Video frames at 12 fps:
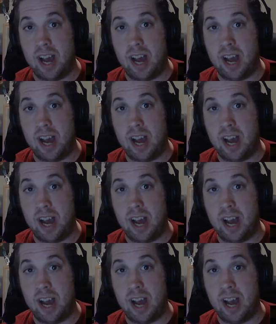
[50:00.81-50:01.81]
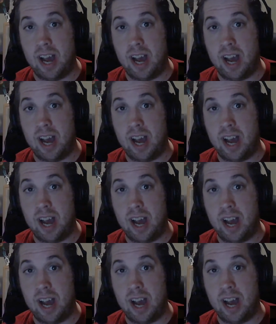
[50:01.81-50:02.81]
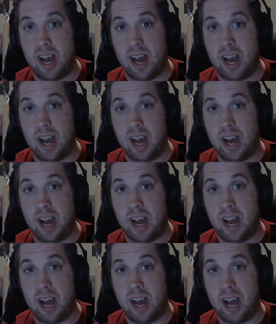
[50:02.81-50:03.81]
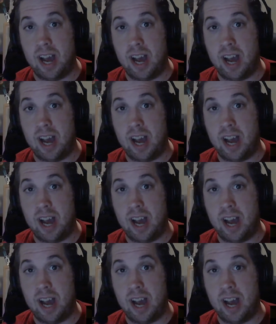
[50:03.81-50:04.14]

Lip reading: effort into knowing what kinds of games we want, bitches. I'm